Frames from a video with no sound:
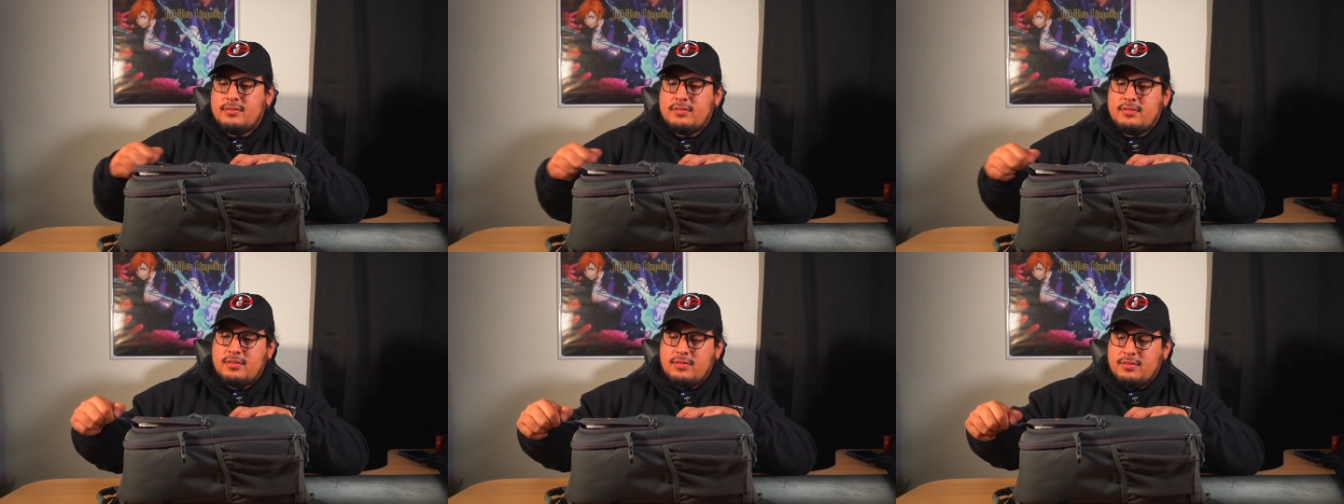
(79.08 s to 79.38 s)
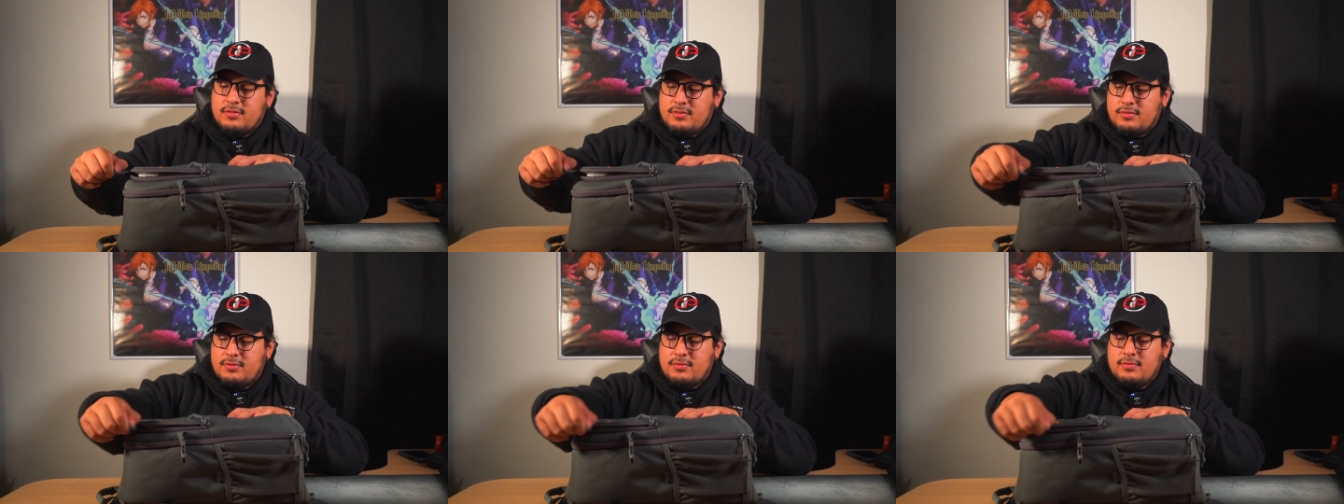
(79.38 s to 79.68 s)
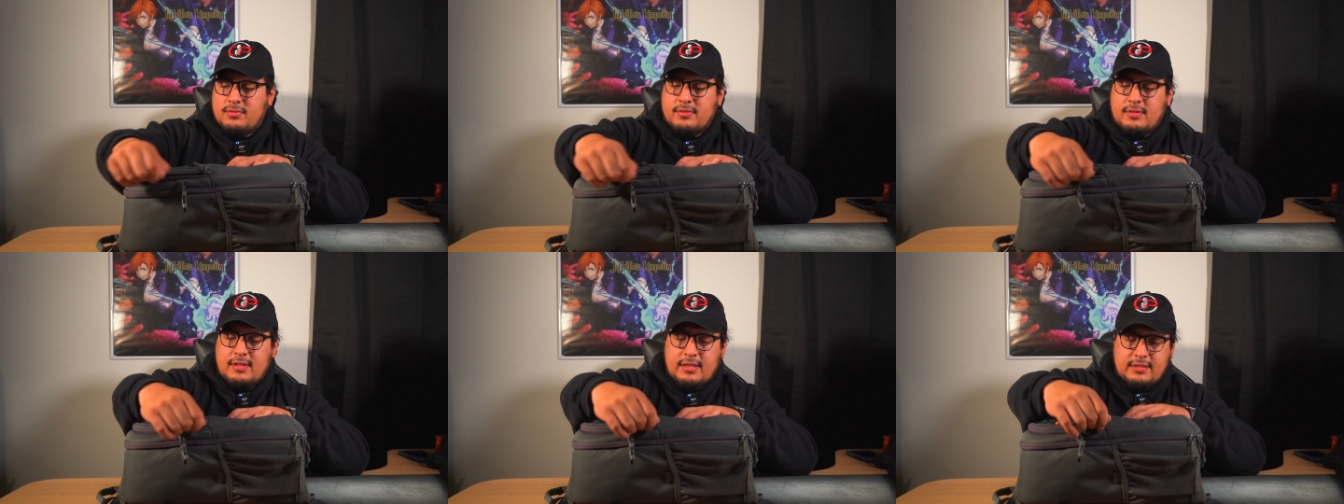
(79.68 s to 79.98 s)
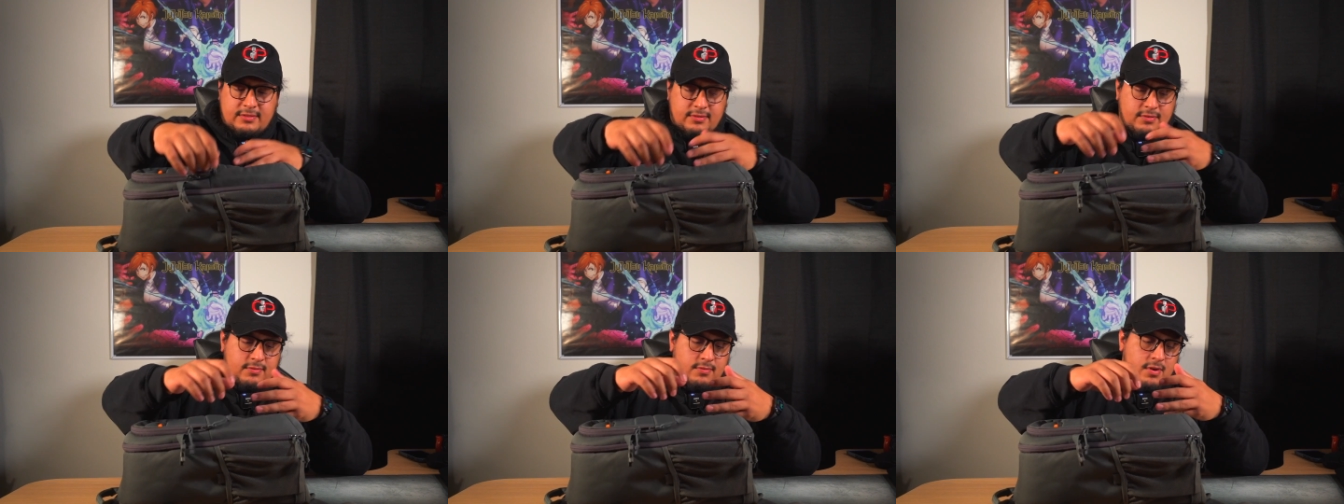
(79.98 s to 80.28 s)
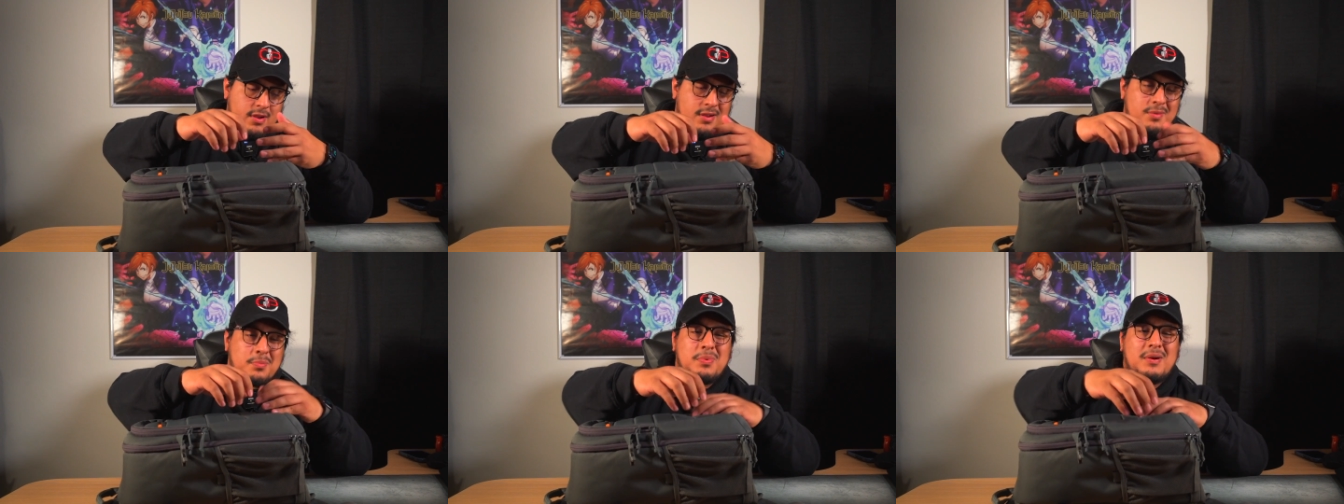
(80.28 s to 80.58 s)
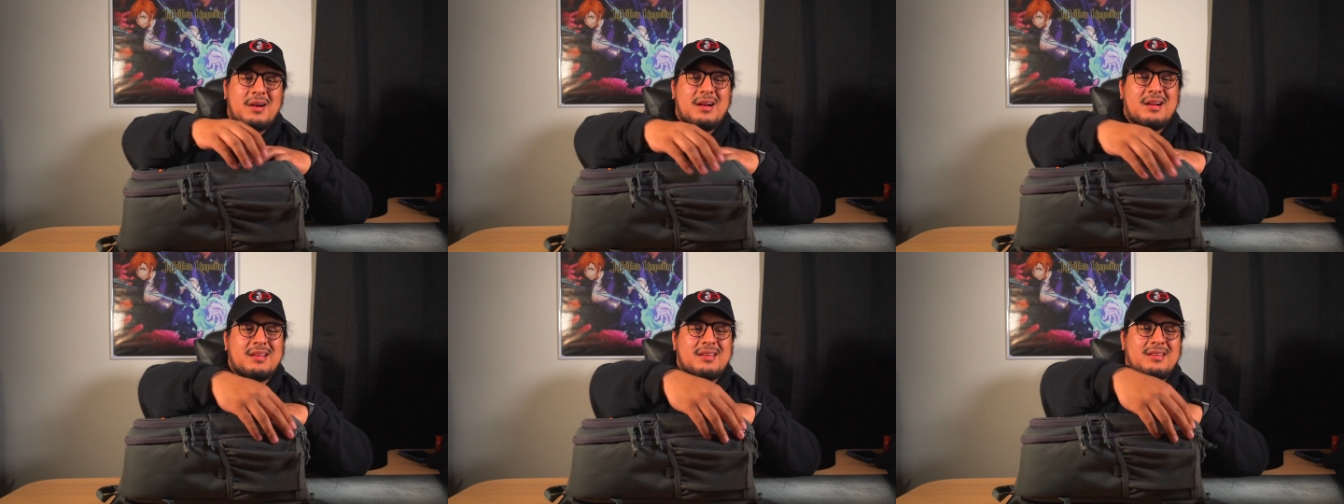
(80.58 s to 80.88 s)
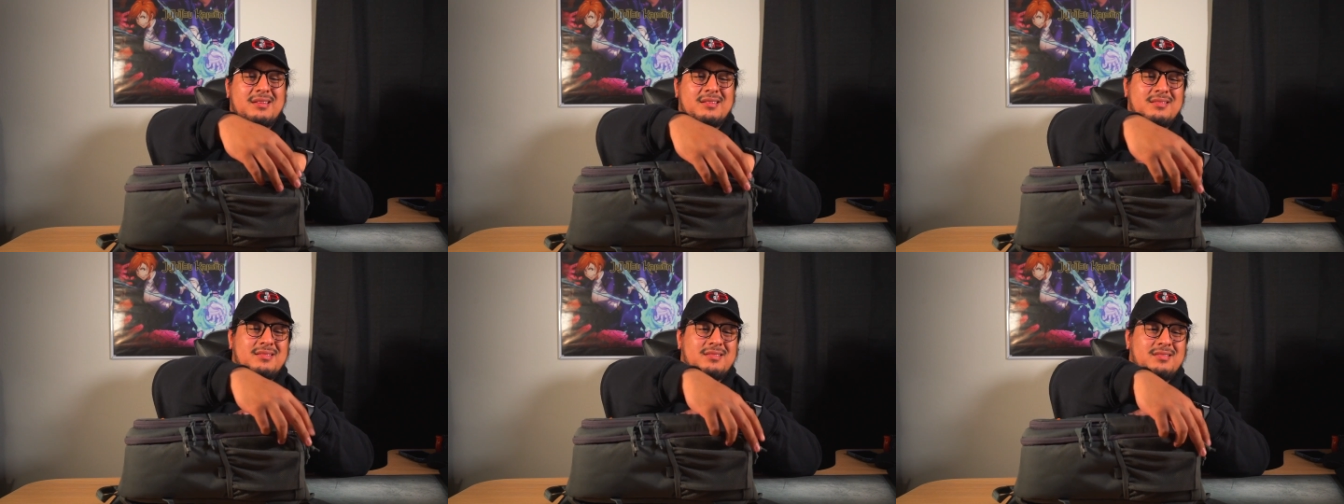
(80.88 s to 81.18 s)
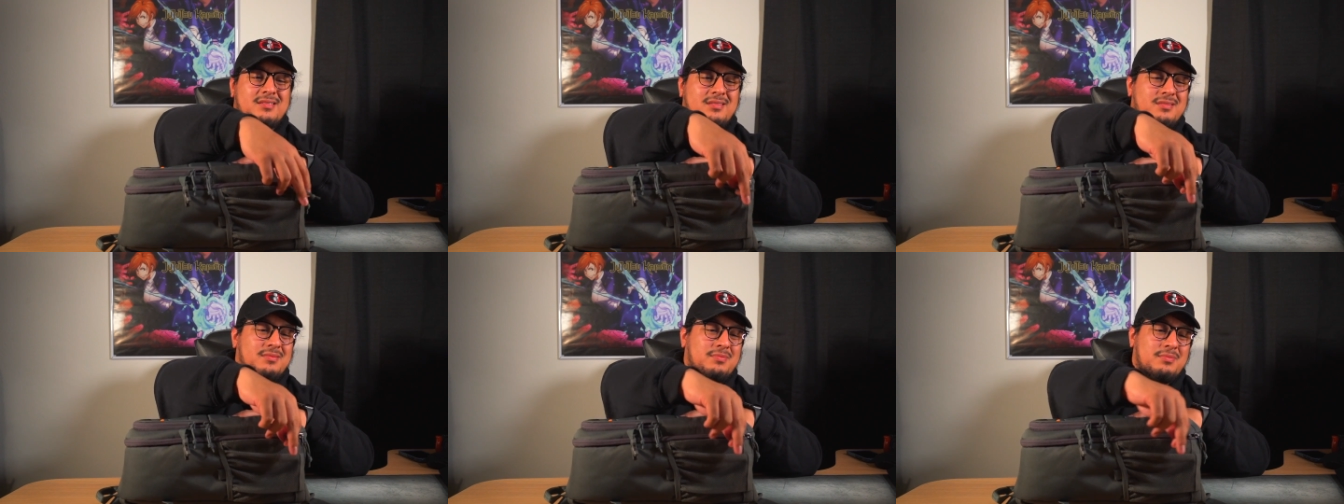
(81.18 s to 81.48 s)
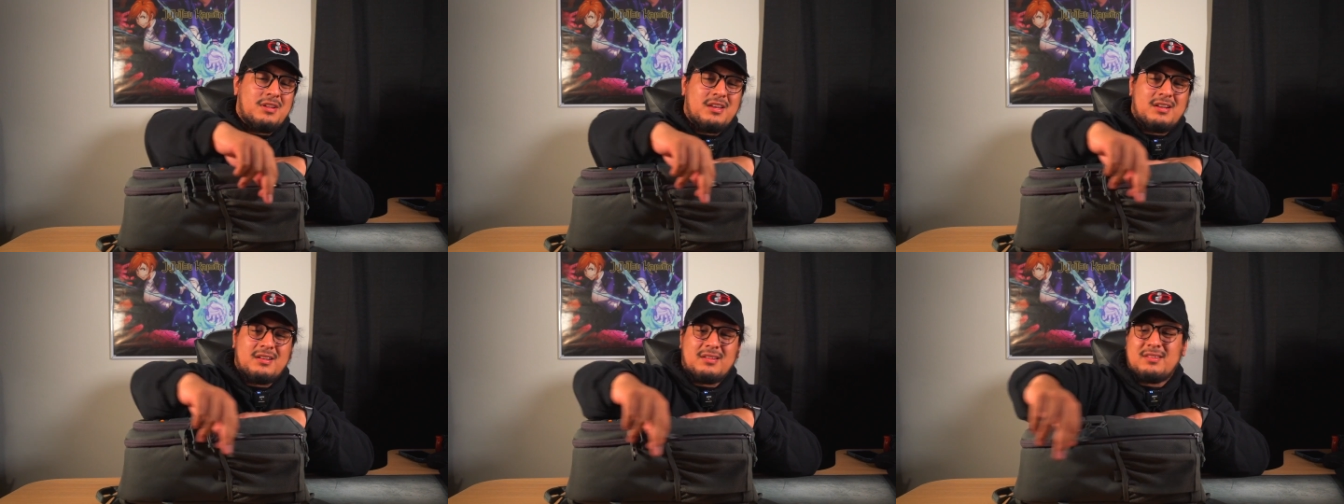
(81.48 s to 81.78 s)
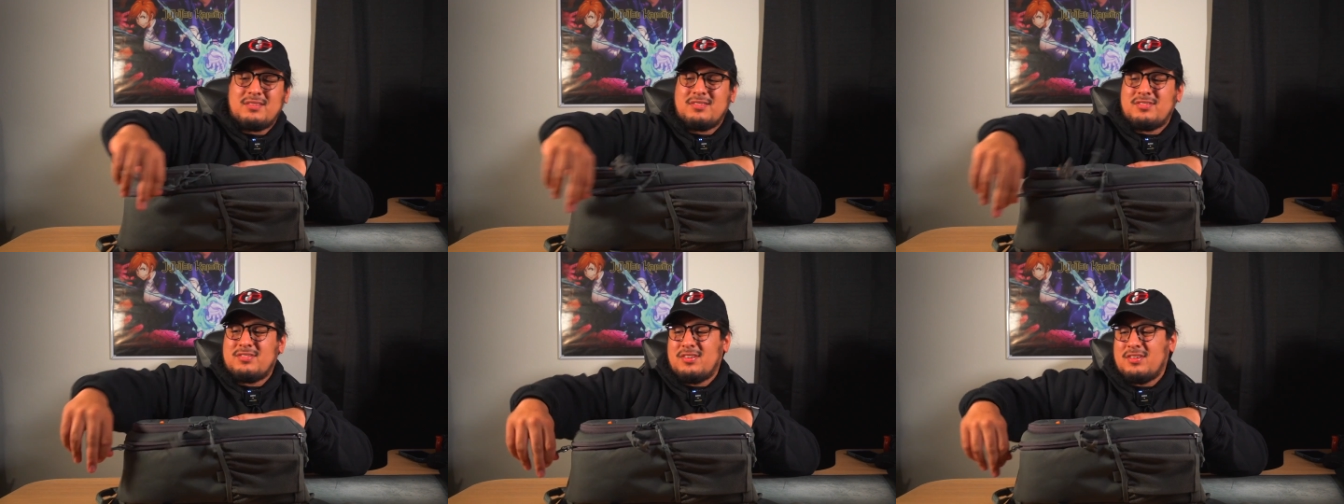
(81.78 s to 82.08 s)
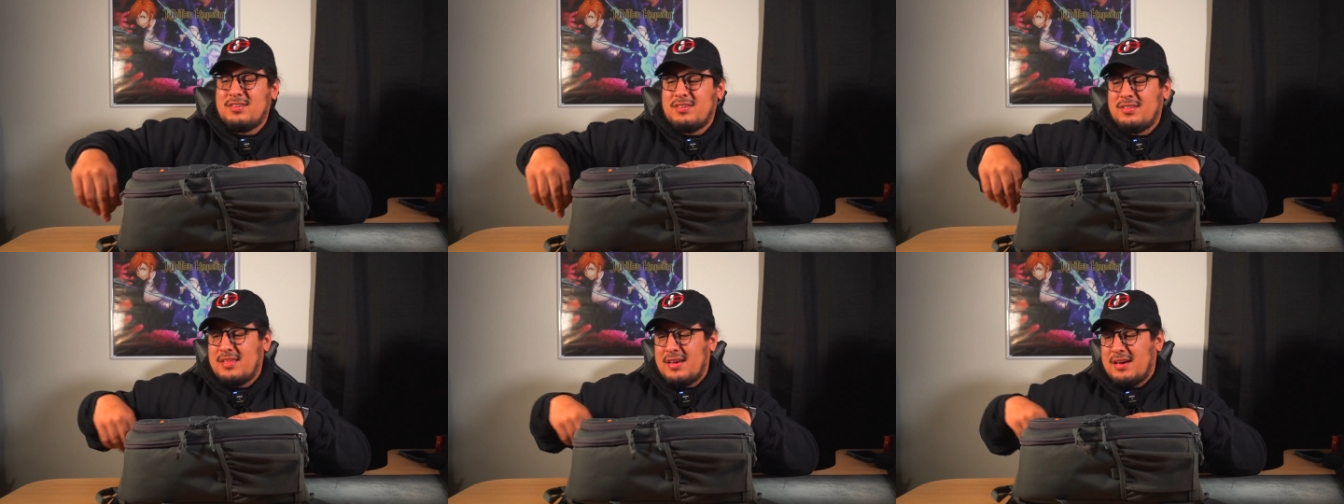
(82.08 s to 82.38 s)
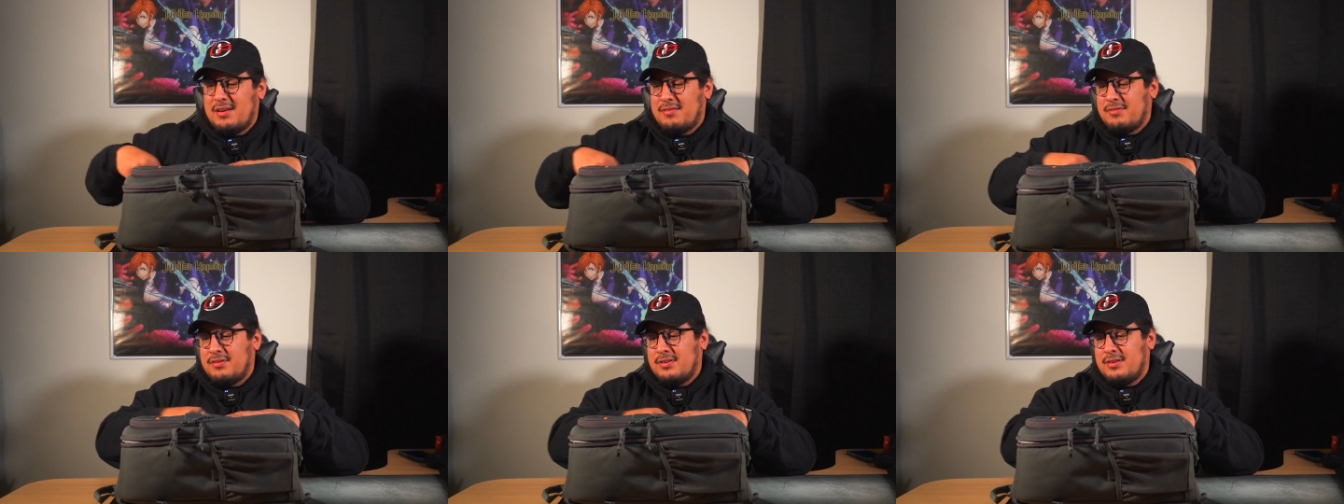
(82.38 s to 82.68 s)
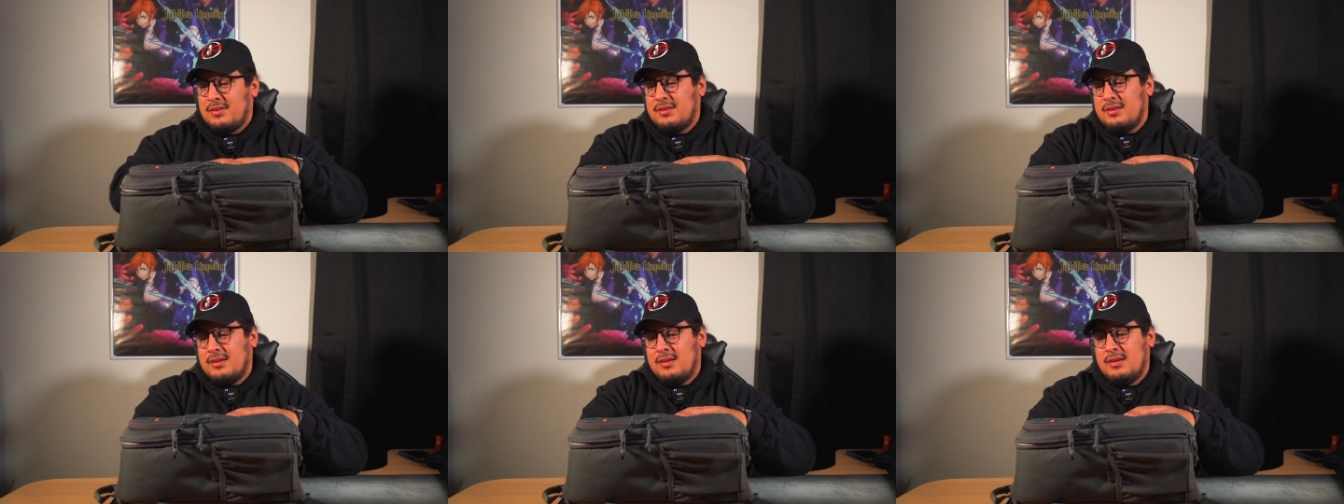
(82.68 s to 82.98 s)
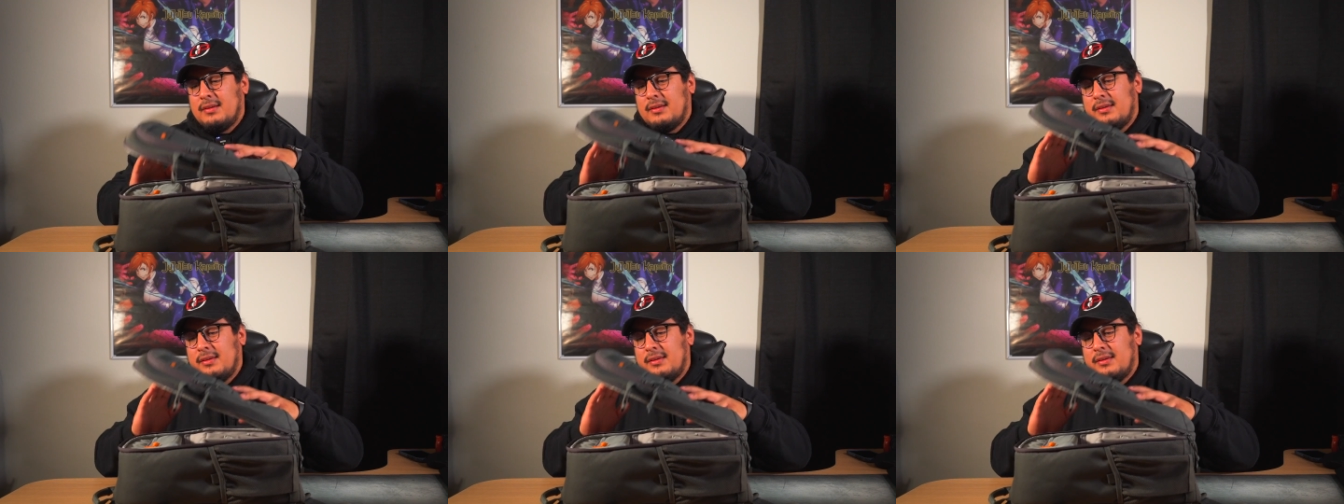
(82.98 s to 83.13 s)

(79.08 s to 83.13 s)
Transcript: to, that's the wrong pocket, so I'm not gonna show you that one.